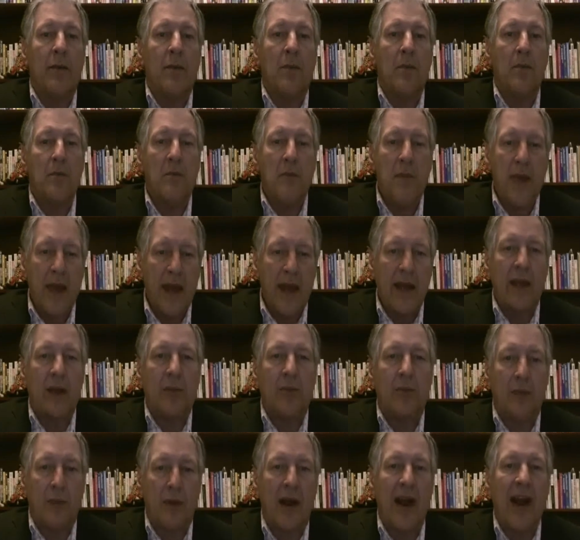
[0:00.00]
many
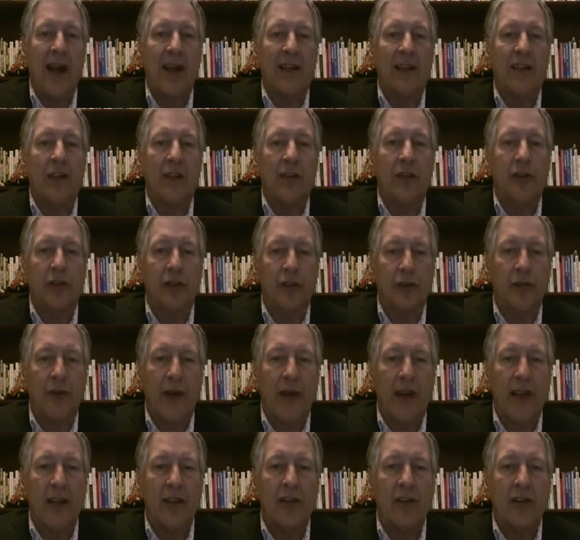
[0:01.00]
practical
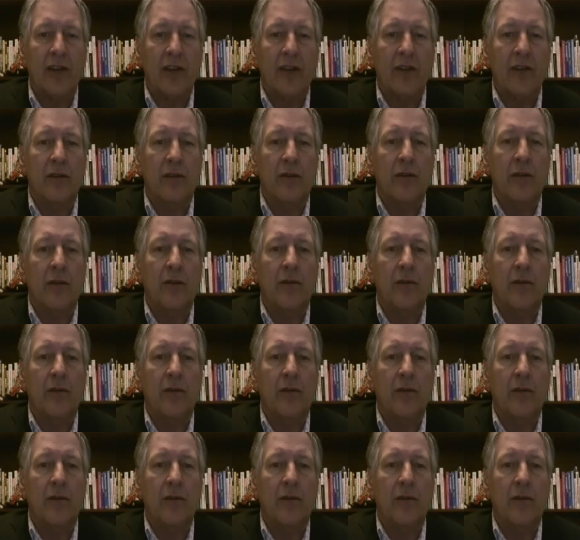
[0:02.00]
strategies